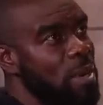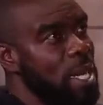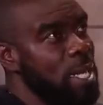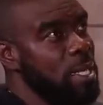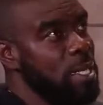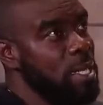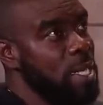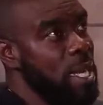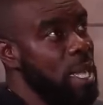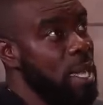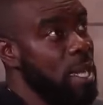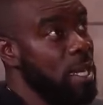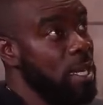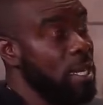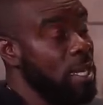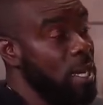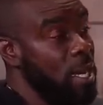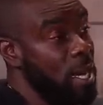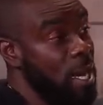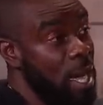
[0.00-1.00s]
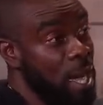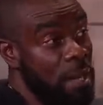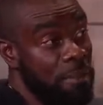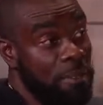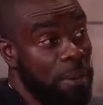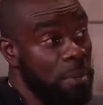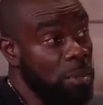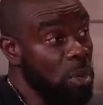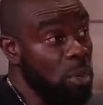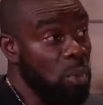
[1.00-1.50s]
one song
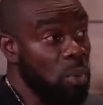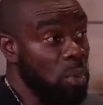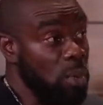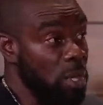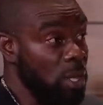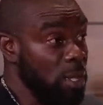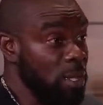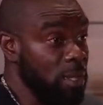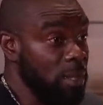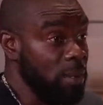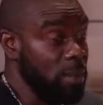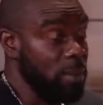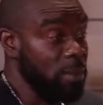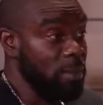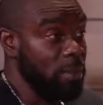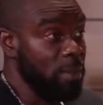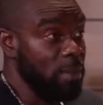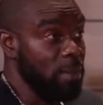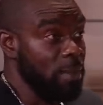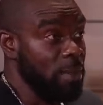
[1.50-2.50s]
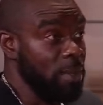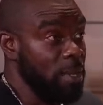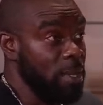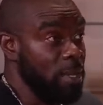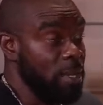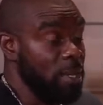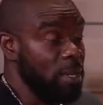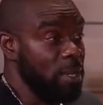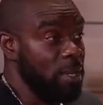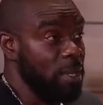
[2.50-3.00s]
half on my own.
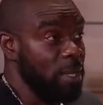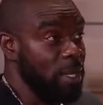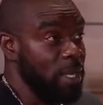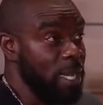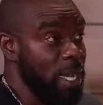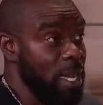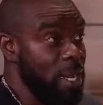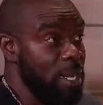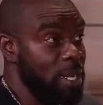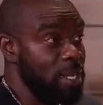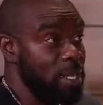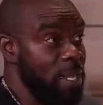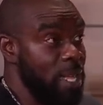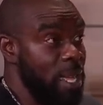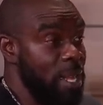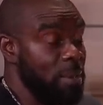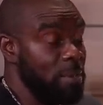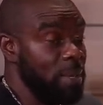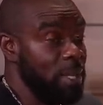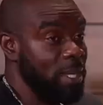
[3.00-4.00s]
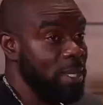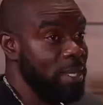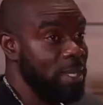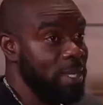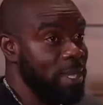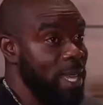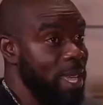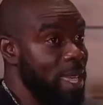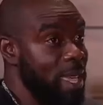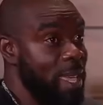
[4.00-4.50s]
Mm. You understand me?
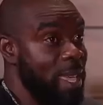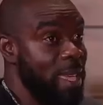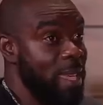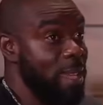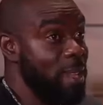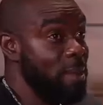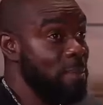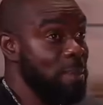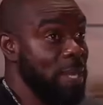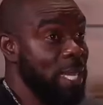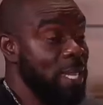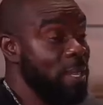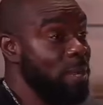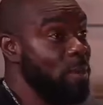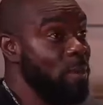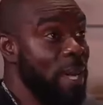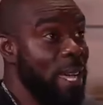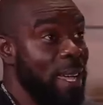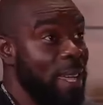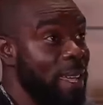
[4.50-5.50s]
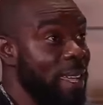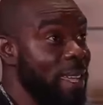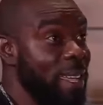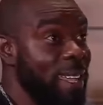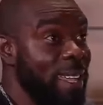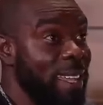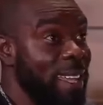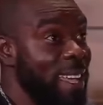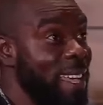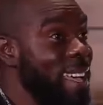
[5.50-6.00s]
Tell me
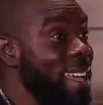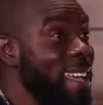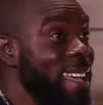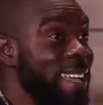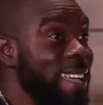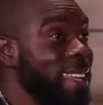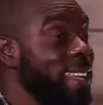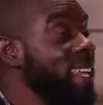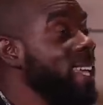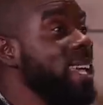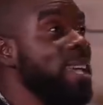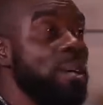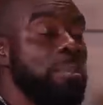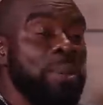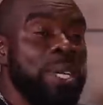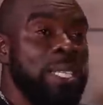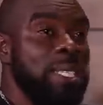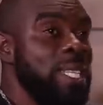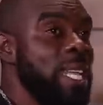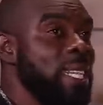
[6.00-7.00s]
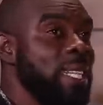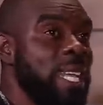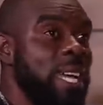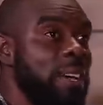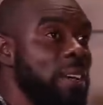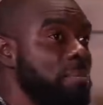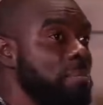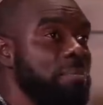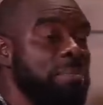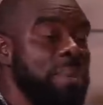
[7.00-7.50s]
why. But it's not
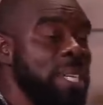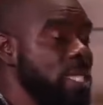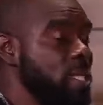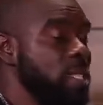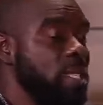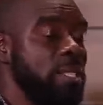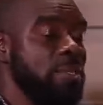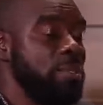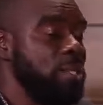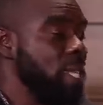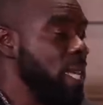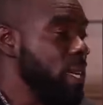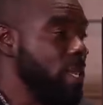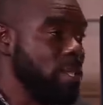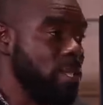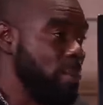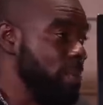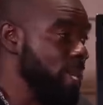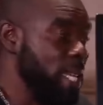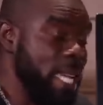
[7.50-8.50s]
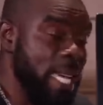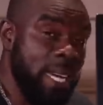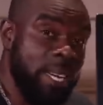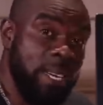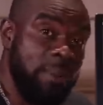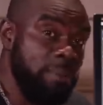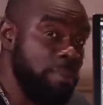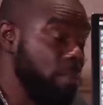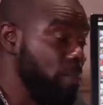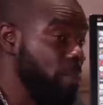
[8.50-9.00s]
a positive song, so I'm not
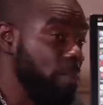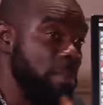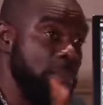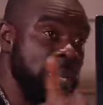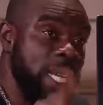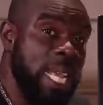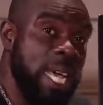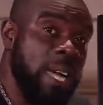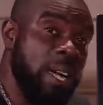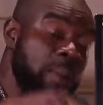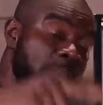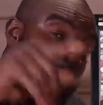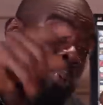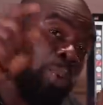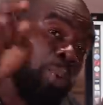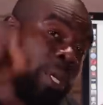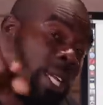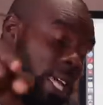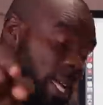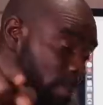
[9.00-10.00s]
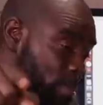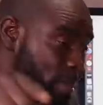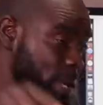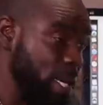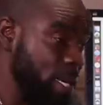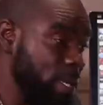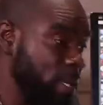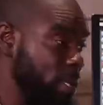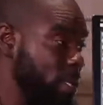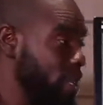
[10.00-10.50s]
going oh, okay. to put that
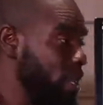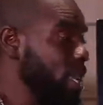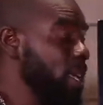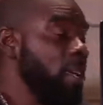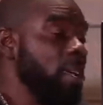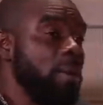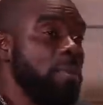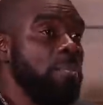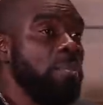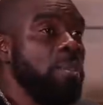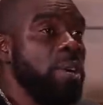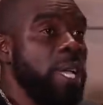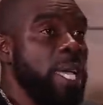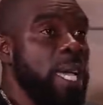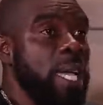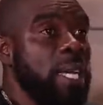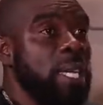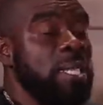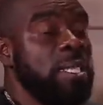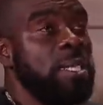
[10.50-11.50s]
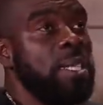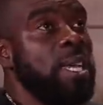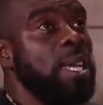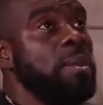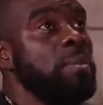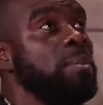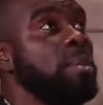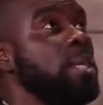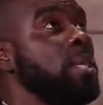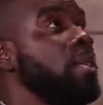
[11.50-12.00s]
on this, right. But you
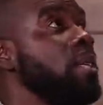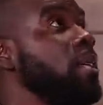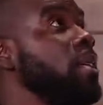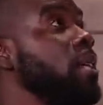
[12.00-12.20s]
understand me?